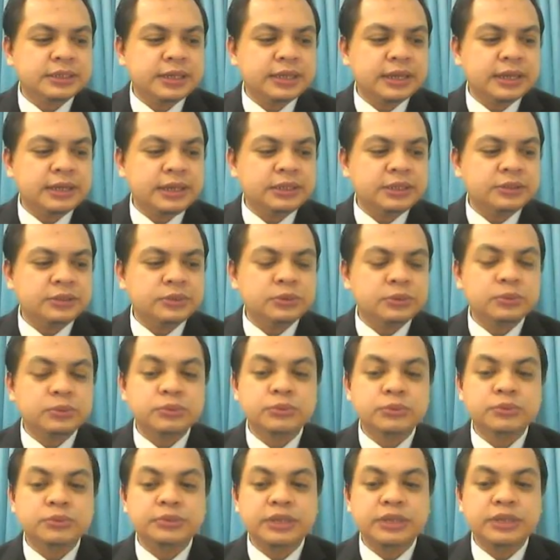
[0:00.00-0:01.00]
guideline
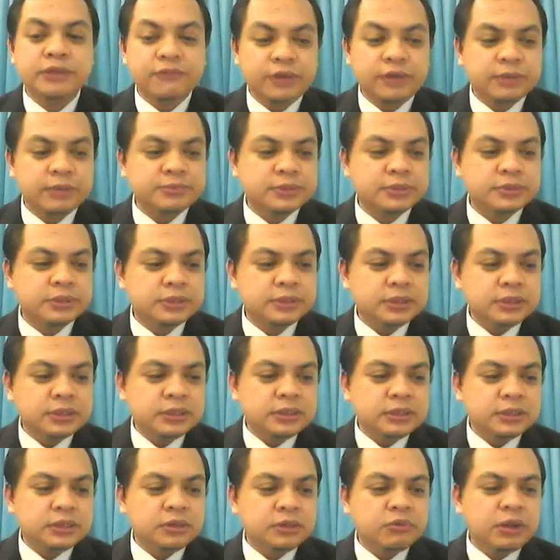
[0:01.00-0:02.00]
to develop
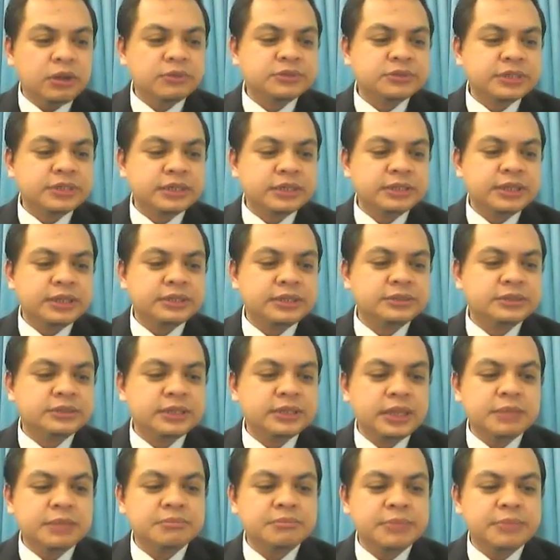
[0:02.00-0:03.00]
a website
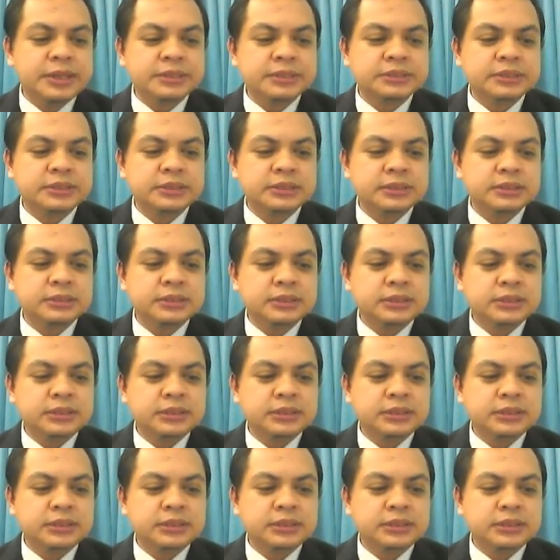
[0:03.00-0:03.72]
that embeds